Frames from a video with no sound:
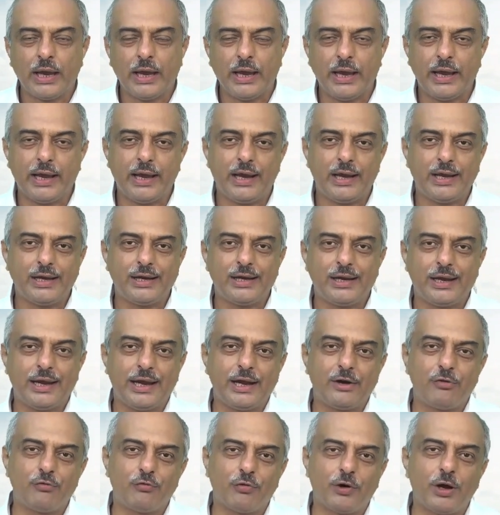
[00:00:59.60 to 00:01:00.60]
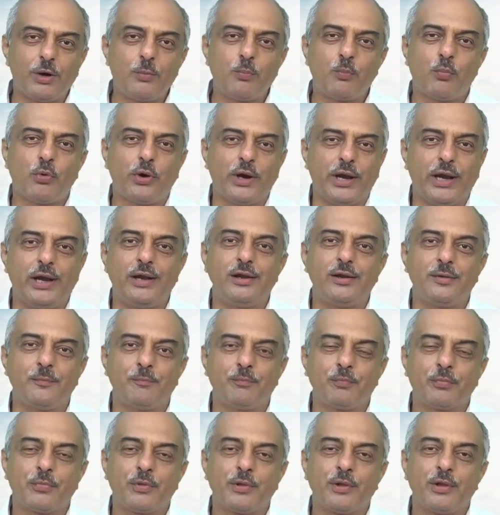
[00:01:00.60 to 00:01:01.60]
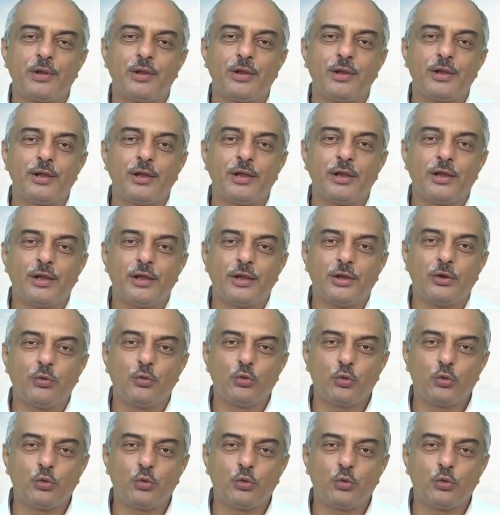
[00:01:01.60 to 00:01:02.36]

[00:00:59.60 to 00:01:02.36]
And at one point, he